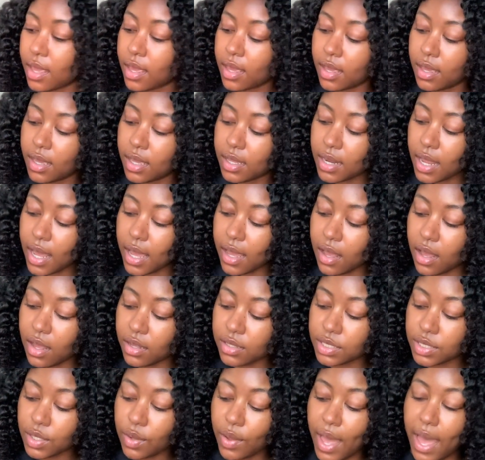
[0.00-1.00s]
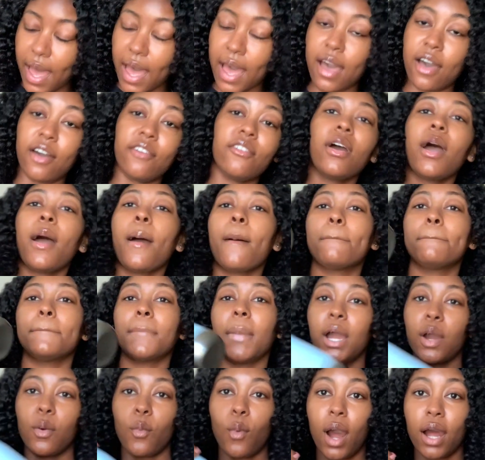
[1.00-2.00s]
and I also have
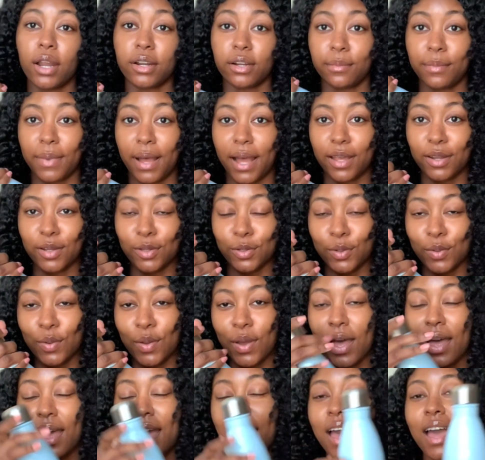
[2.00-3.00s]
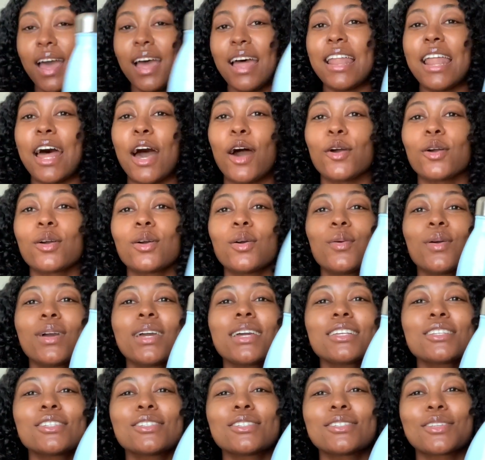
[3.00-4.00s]
my water bottle. Now,
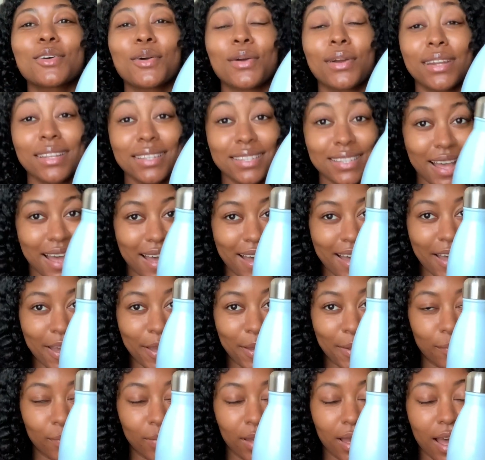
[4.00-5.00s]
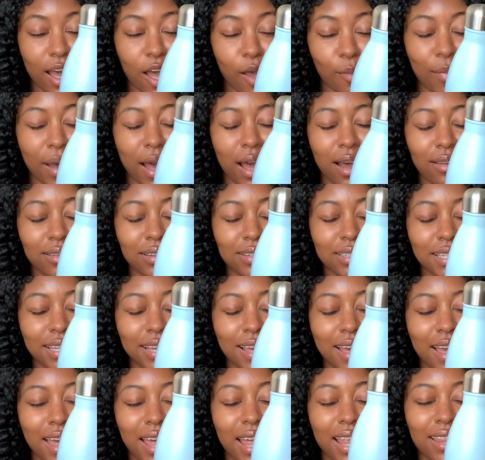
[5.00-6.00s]
quick story time about
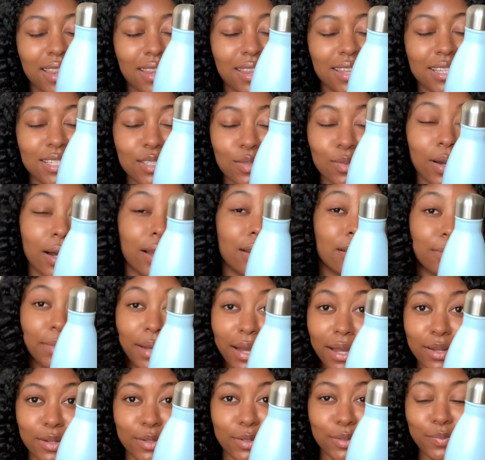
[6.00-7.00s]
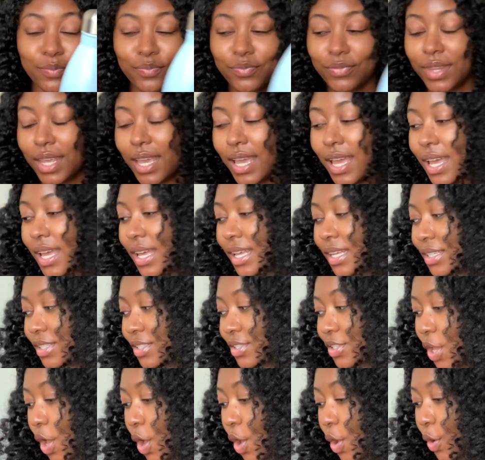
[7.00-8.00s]
this water bottle.
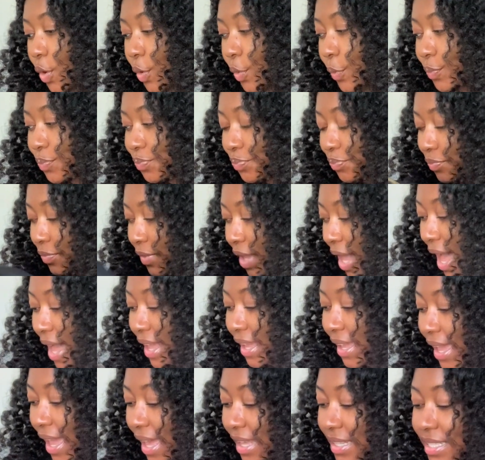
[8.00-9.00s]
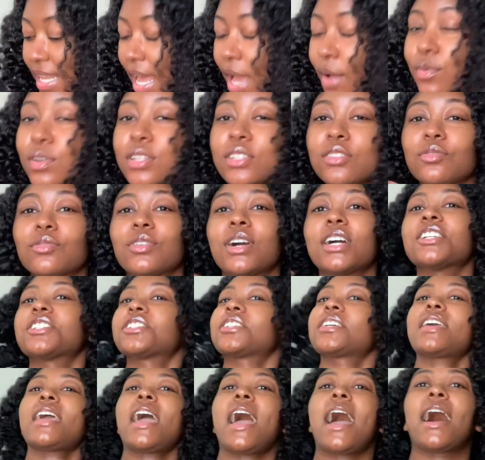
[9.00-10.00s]
So I guess I was
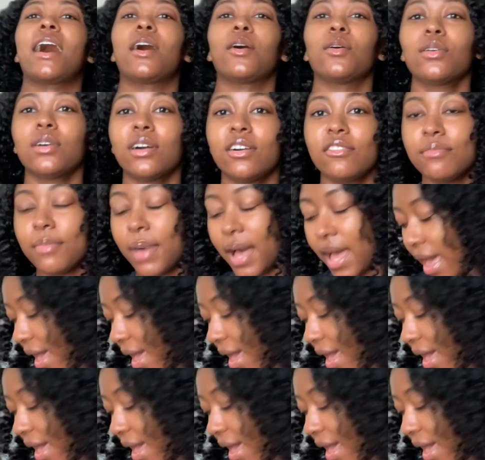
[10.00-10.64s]
rushing out of my